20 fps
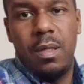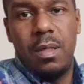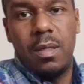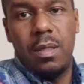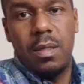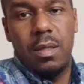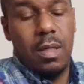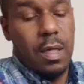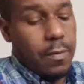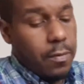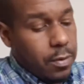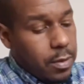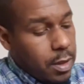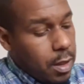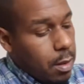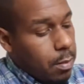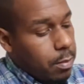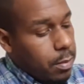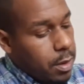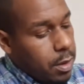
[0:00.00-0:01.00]
Covers
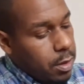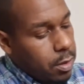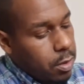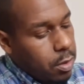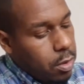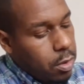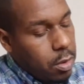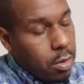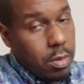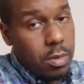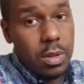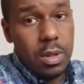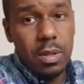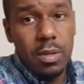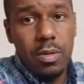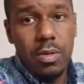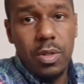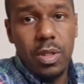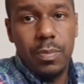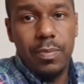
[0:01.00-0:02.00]
up these holes.
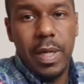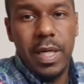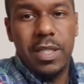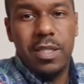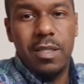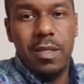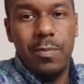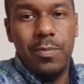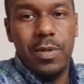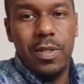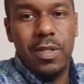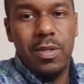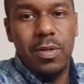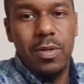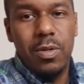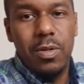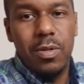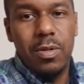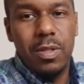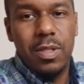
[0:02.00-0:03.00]
Just match it up with the
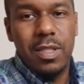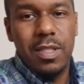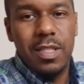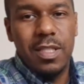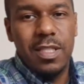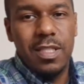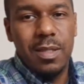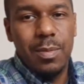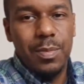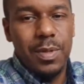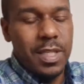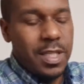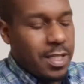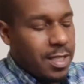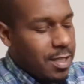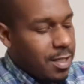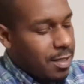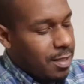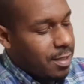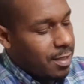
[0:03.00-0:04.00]
holes and it should be good.
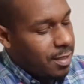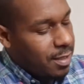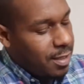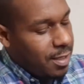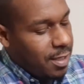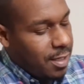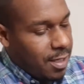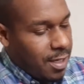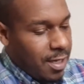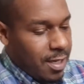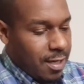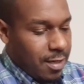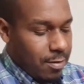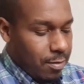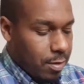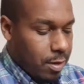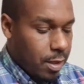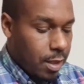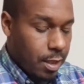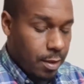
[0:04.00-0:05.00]

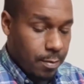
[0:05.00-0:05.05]
Okay.